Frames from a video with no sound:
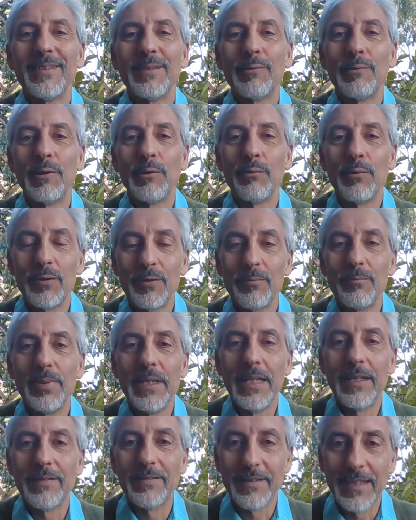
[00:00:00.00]
We wouldn't
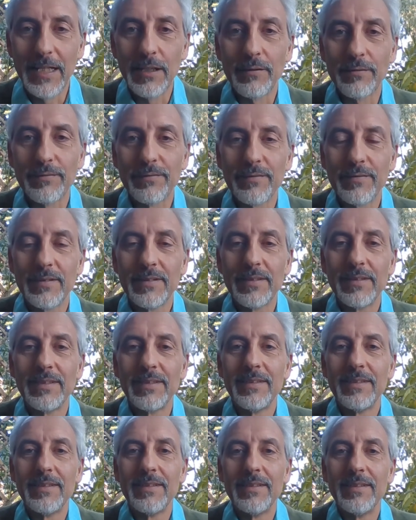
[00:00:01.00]
be a self,
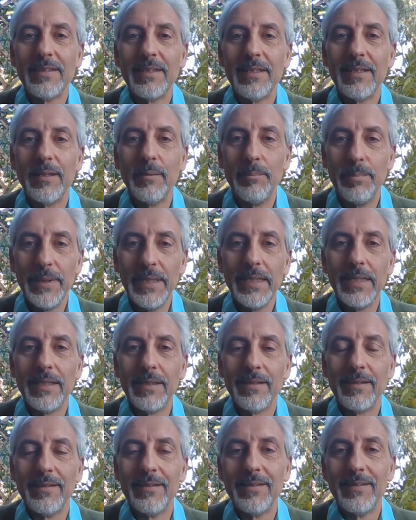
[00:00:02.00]
a being.
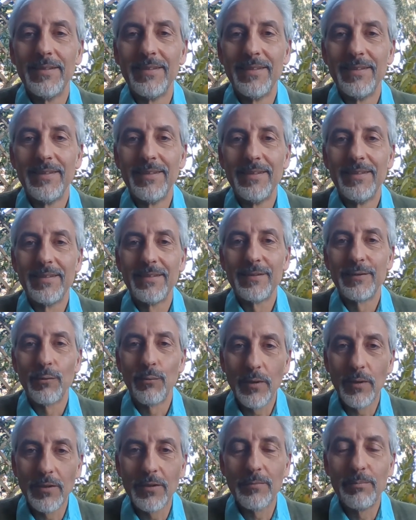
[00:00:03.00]
So
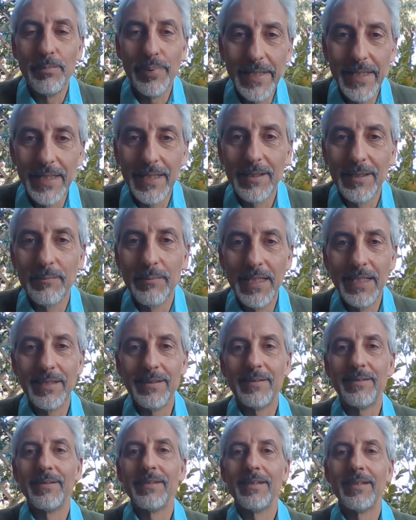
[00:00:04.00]
what does being mean?
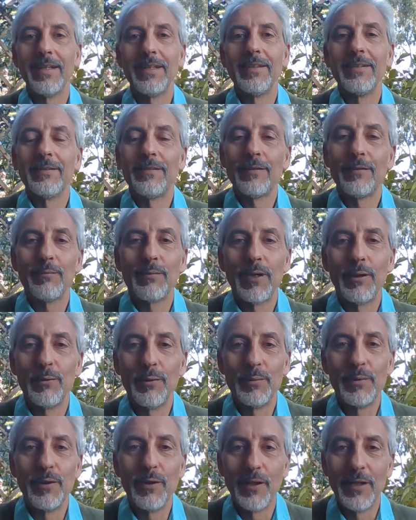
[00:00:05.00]
And this is where we're
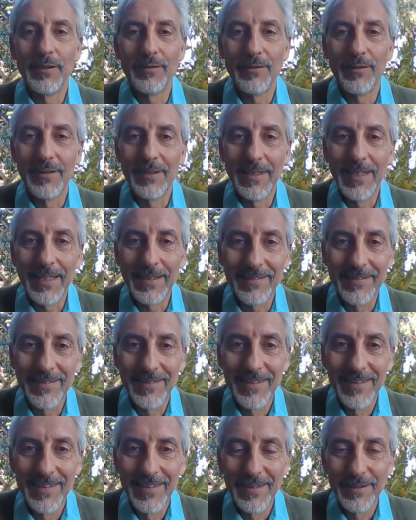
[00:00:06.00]
going to the next
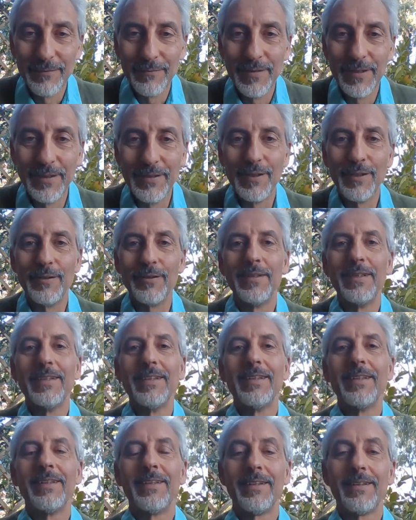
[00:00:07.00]
video.
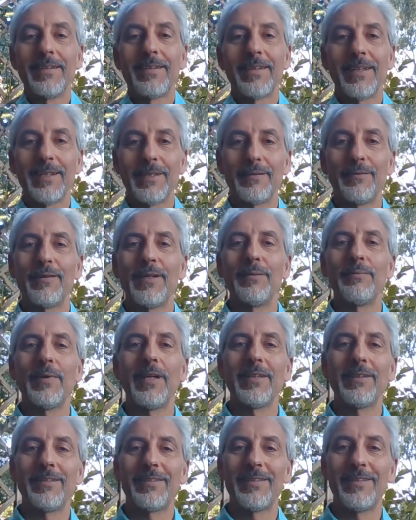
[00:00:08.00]
Thank you very much.